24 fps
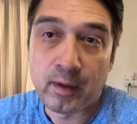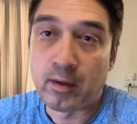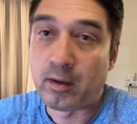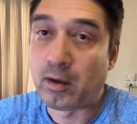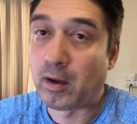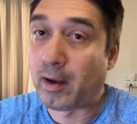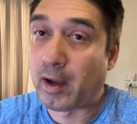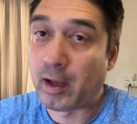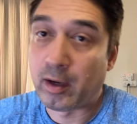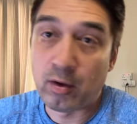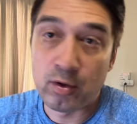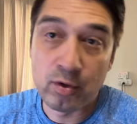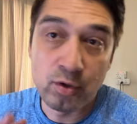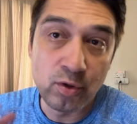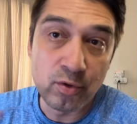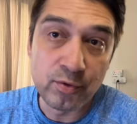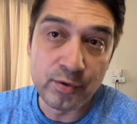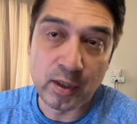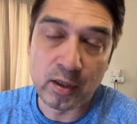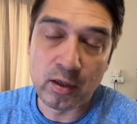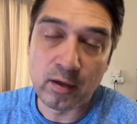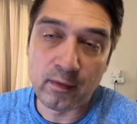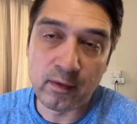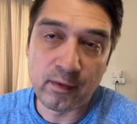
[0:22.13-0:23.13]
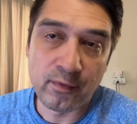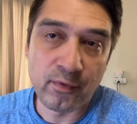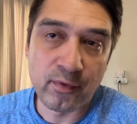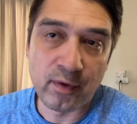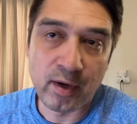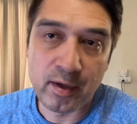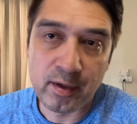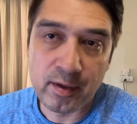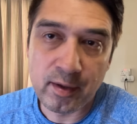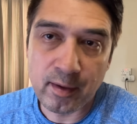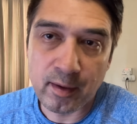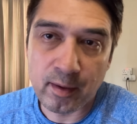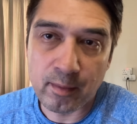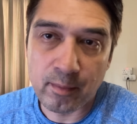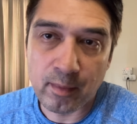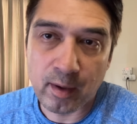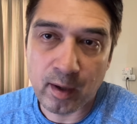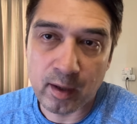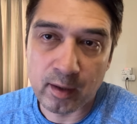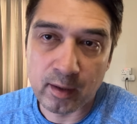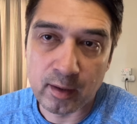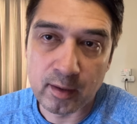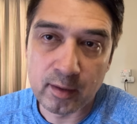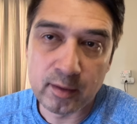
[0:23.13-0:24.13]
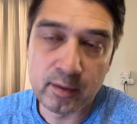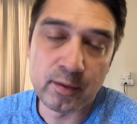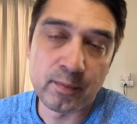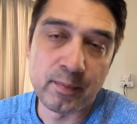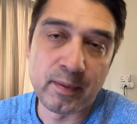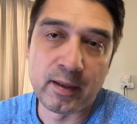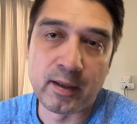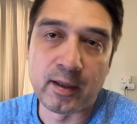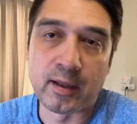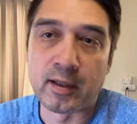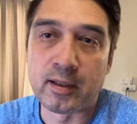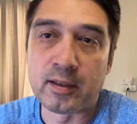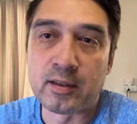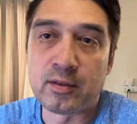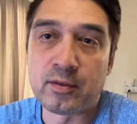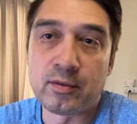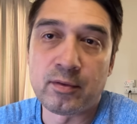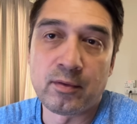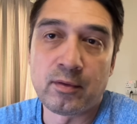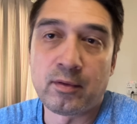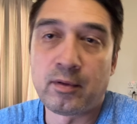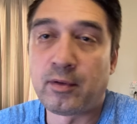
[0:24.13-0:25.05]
Now, I don't use any of the frontier models because